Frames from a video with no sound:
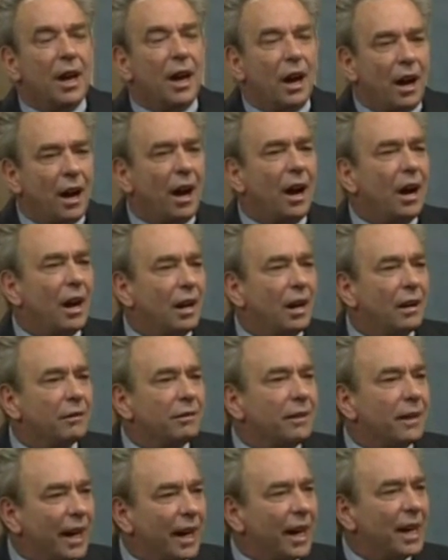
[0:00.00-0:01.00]
of
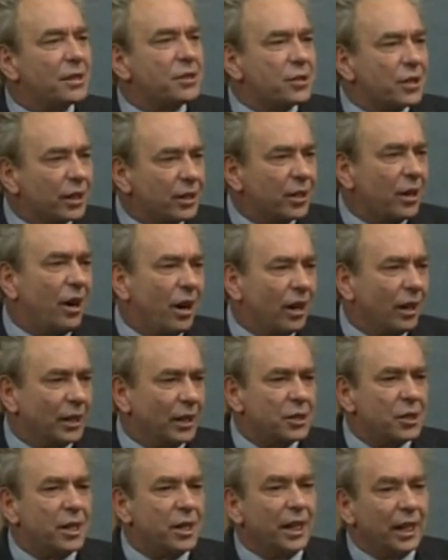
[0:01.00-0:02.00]

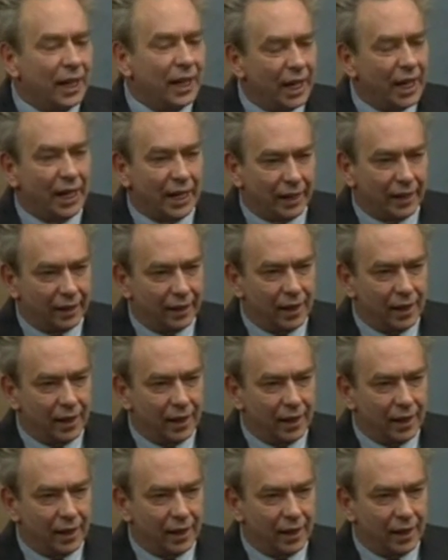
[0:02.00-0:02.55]
eschatology in it.